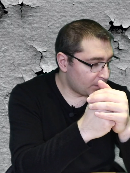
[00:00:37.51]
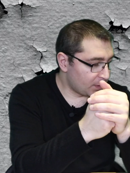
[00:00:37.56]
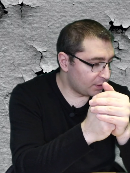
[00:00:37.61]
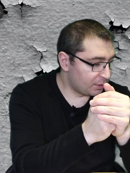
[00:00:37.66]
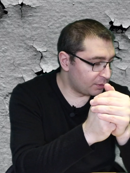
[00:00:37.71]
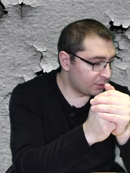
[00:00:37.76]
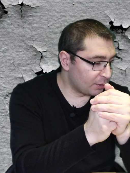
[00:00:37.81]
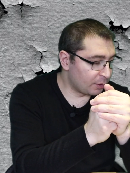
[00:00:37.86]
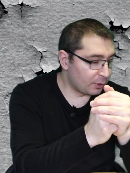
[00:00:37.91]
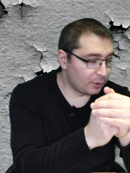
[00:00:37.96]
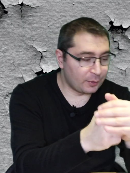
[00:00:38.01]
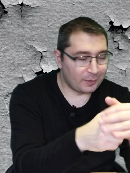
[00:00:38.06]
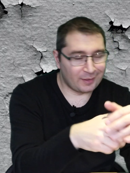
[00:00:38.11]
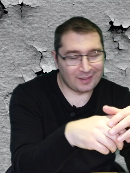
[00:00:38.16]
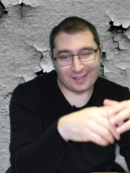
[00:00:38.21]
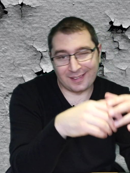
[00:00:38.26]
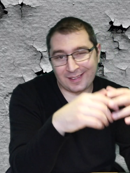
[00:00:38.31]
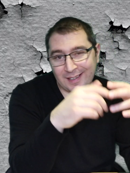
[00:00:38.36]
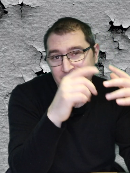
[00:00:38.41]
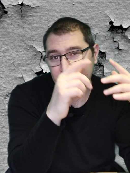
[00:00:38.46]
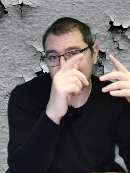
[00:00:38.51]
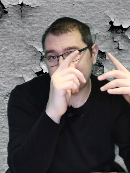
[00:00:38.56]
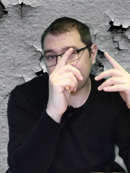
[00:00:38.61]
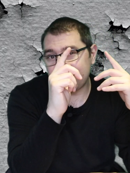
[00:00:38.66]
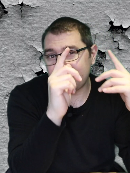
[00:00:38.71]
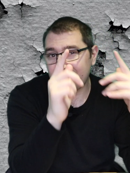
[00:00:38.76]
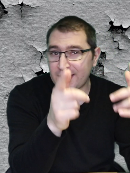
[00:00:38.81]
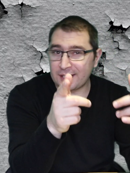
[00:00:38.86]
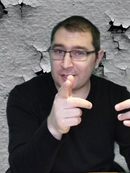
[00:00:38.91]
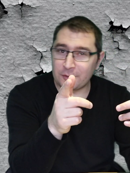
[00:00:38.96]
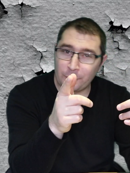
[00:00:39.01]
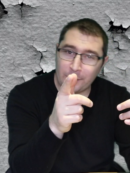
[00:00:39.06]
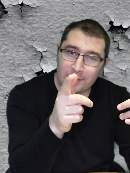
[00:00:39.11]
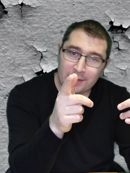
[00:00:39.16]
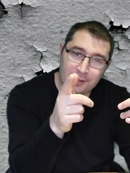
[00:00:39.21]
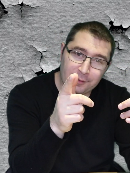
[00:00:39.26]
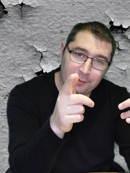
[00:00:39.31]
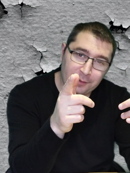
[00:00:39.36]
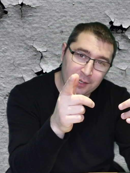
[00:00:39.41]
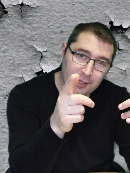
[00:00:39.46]
So let's start
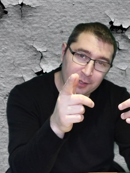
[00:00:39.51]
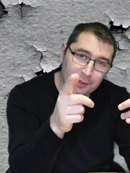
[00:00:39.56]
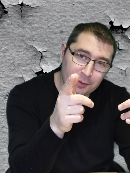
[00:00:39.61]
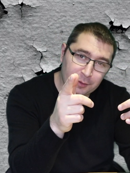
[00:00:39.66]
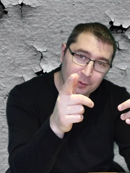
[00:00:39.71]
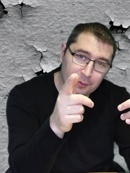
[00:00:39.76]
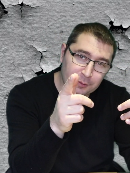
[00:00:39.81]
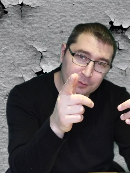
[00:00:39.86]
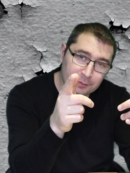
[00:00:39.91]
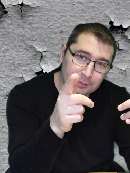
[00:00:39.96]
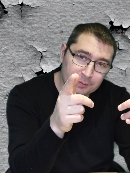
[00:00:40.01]
with the video.